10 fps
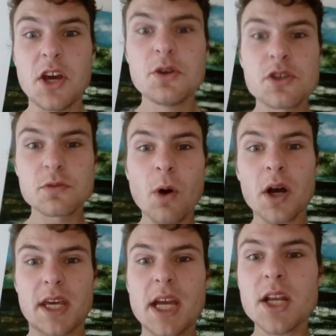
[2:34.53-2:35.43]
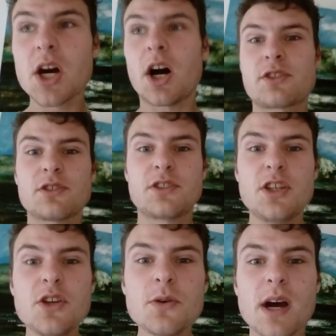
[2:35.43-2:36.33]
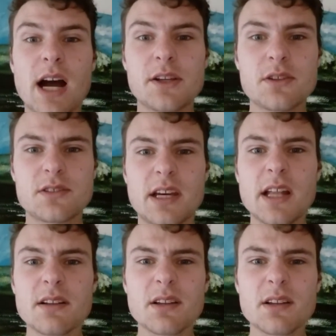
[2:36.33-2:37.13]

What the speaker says: You just walk in, I just see you, and you just say that?